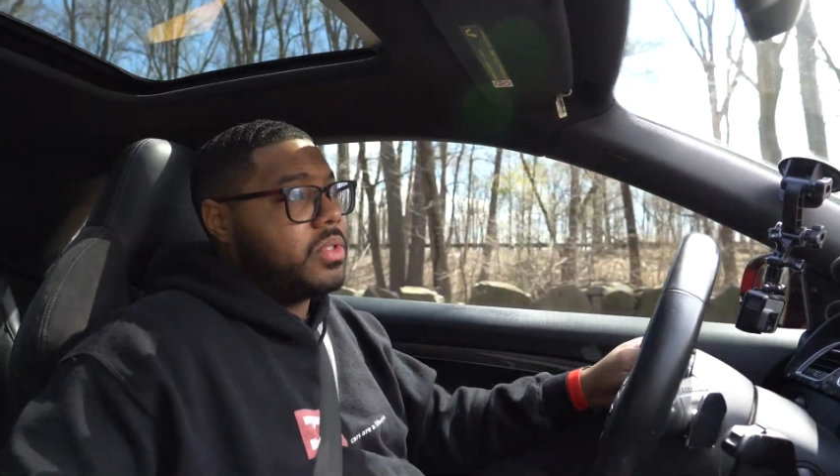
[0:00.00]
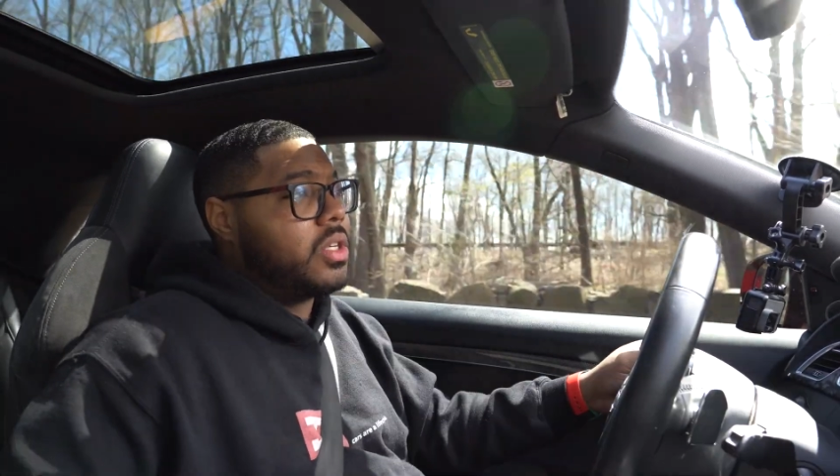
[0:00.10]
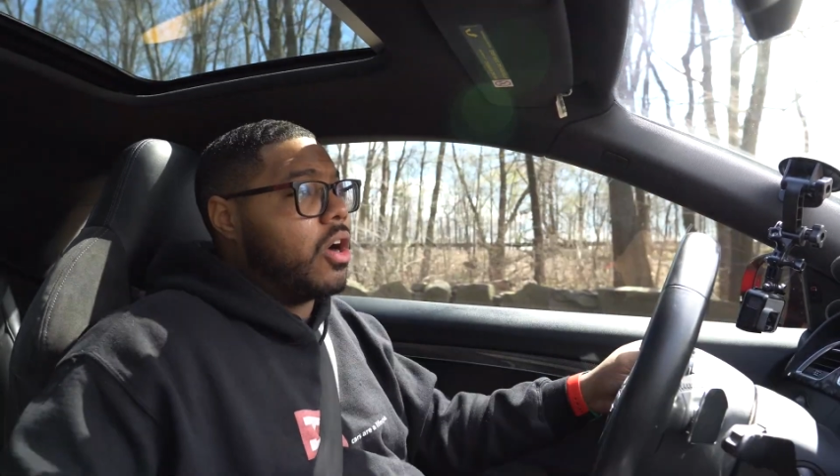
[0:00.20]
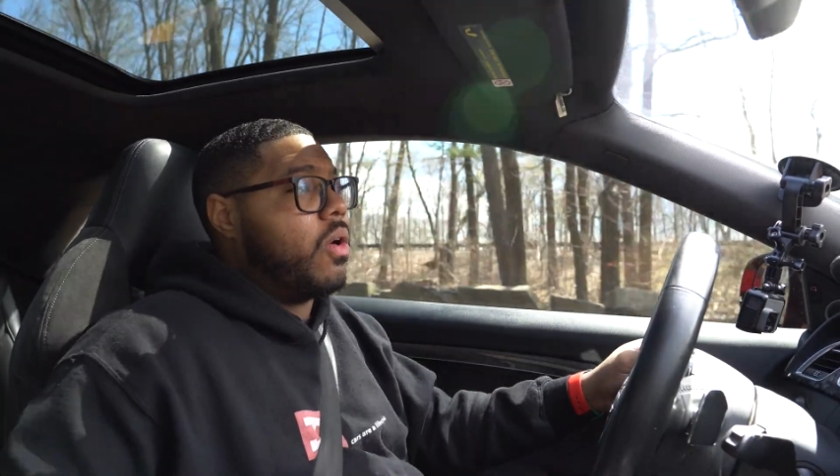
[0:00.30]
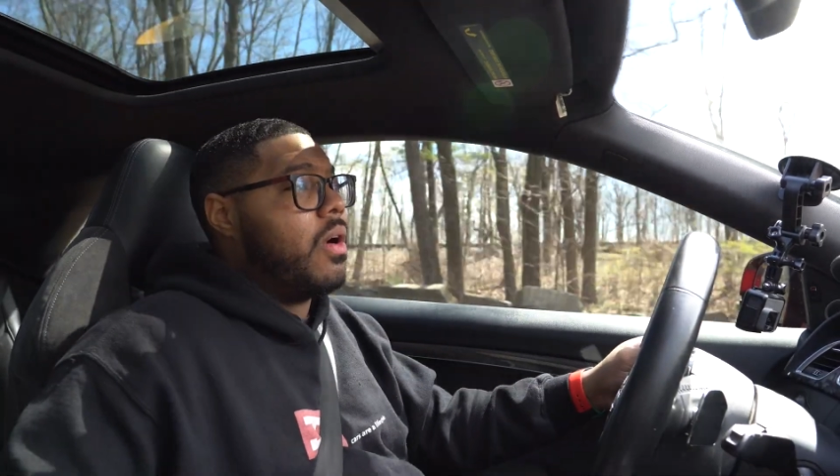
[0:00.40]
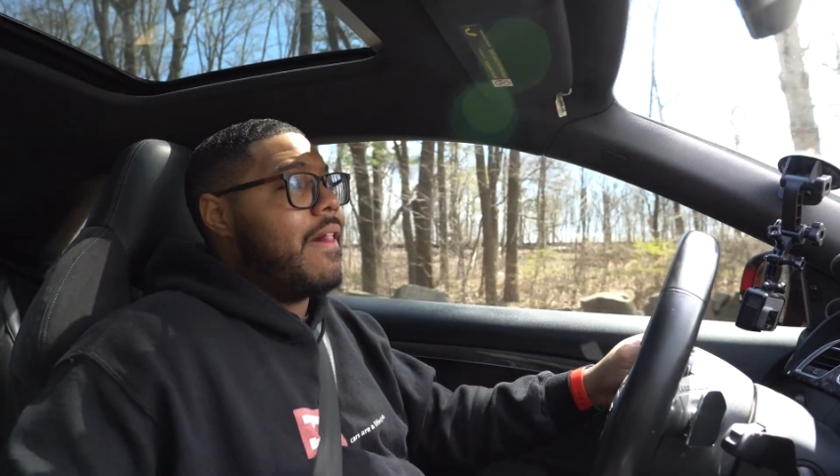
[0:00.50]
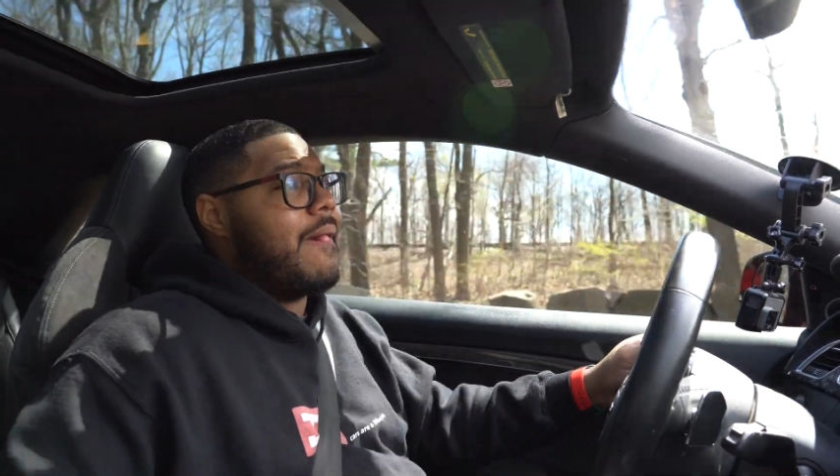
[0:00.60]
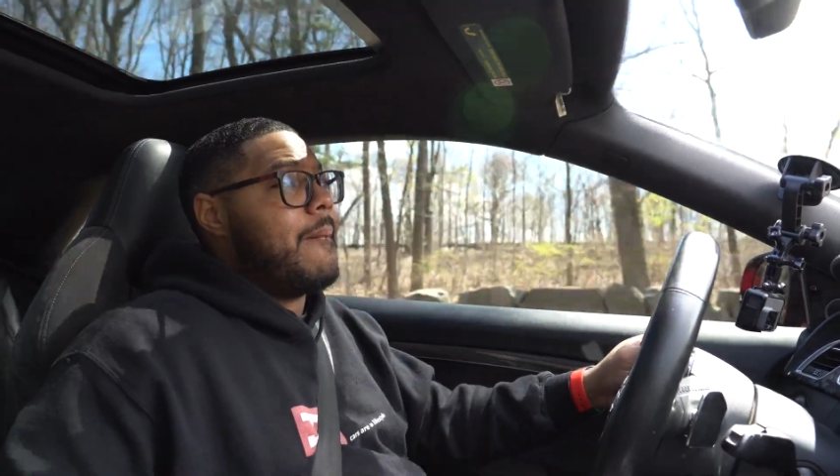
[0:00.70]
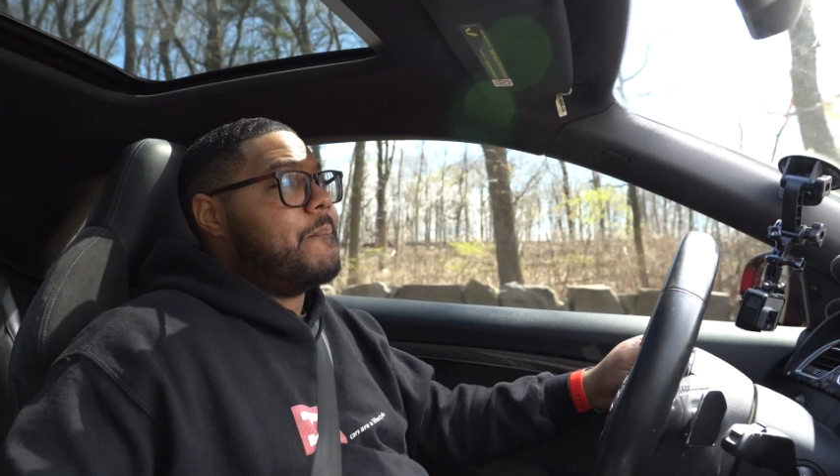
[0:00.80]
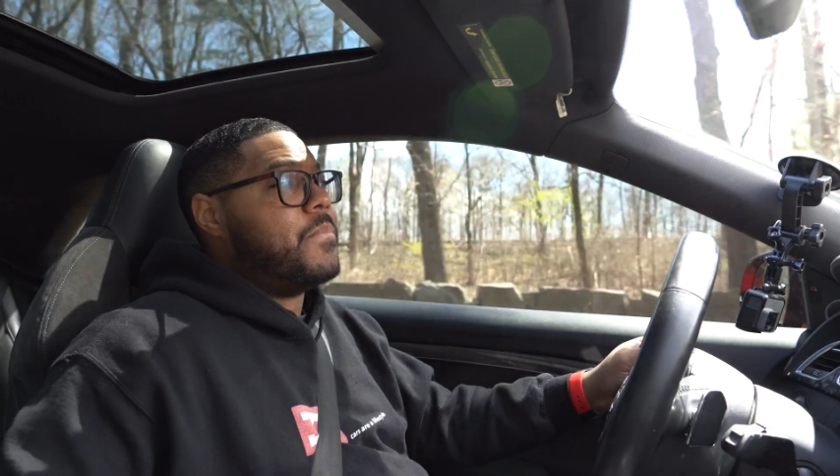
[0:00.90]
So
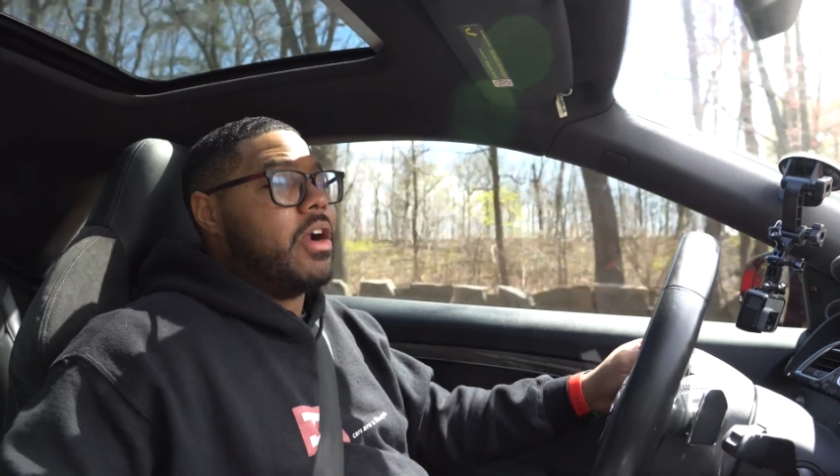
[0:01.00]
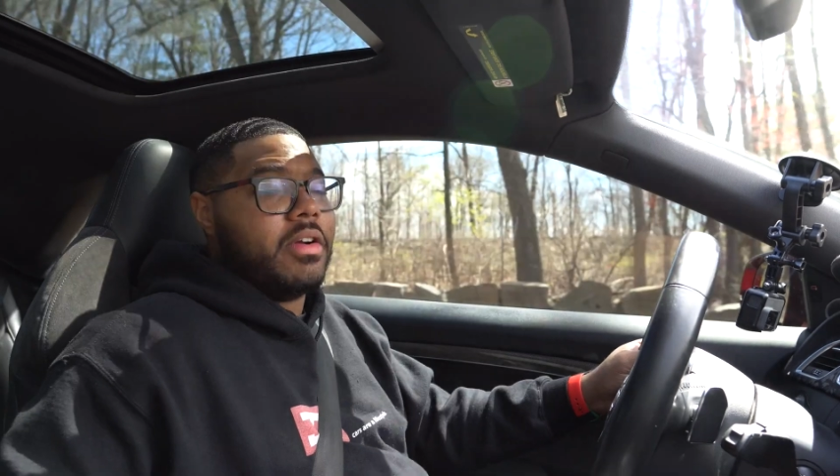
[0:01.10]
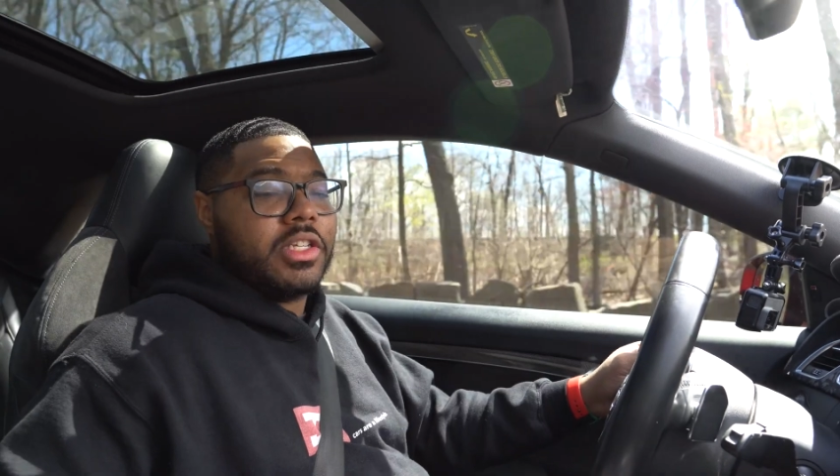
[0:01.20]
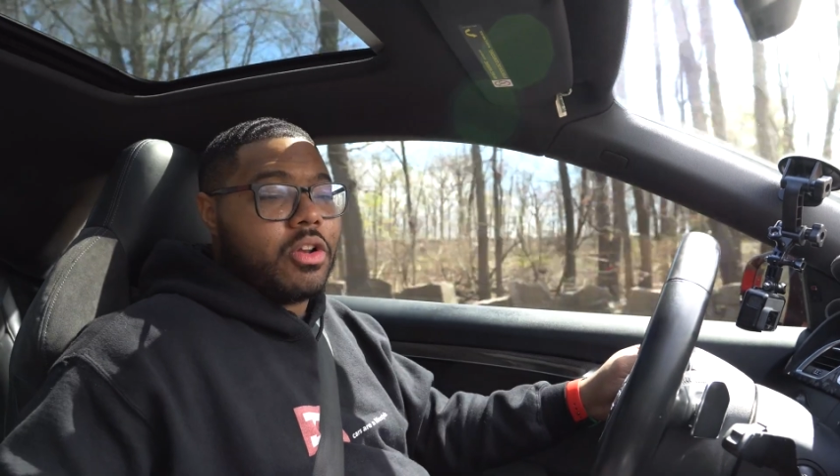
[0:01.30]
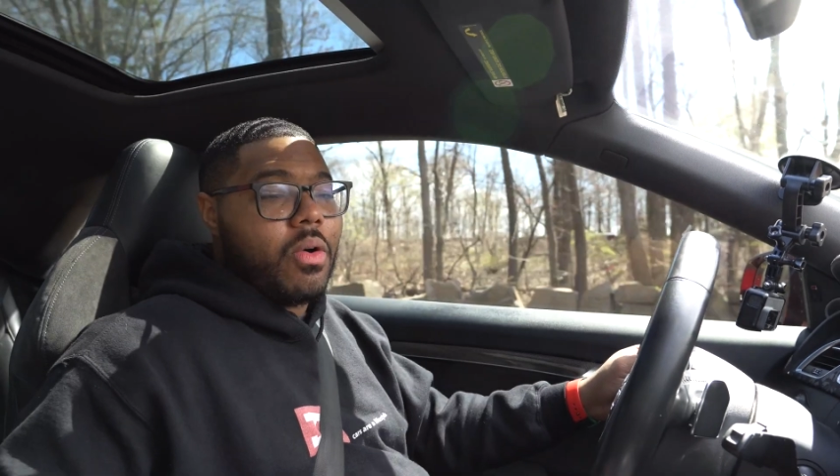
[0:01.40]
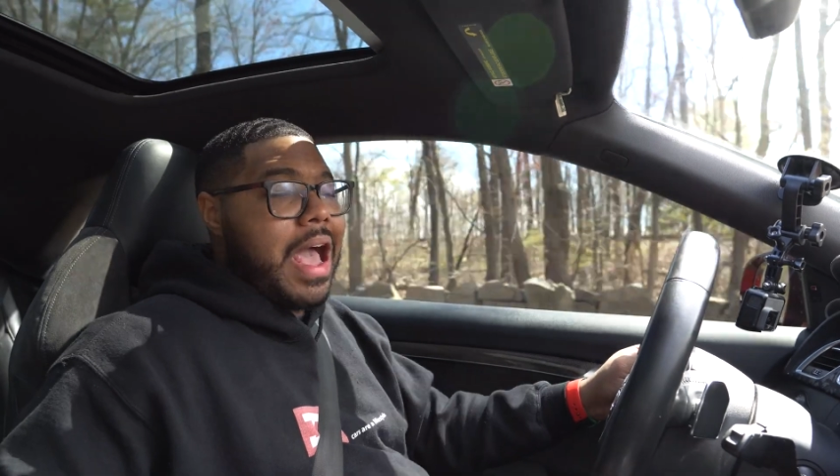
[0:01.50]
there is no